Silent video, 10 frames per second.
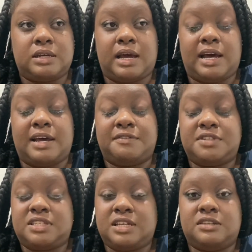I've
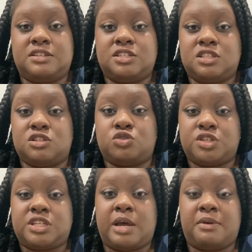seen, just in the
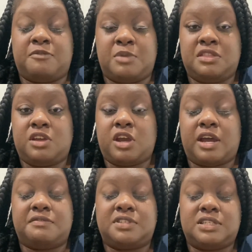short time I've been there,
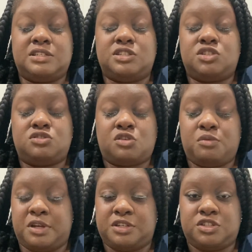I've seen so
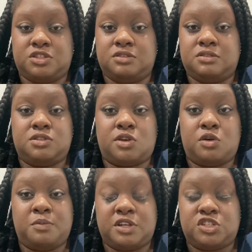much
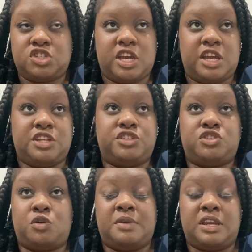change,
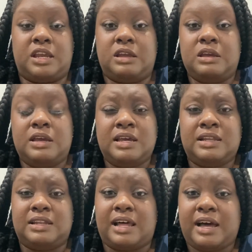so many
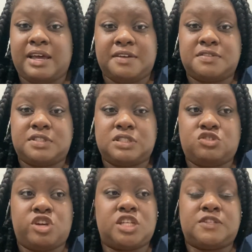lives
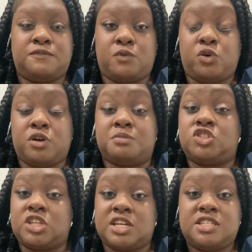transformed
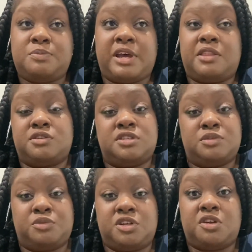just by those
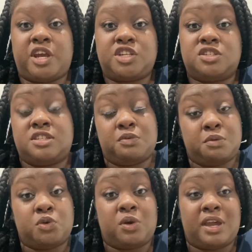simple interactions that we
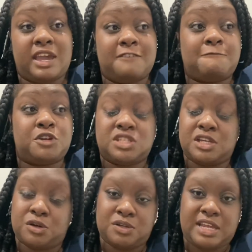were doing every
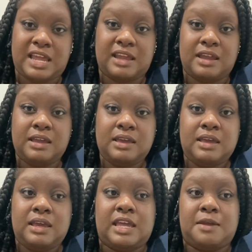single day.
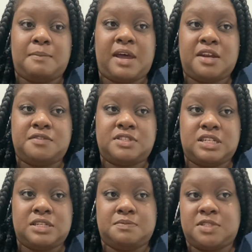And it might have
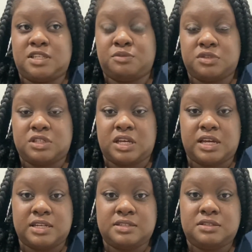seemed simple to
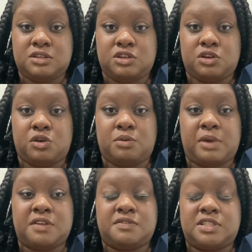us, it
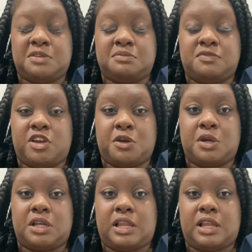might have seemed very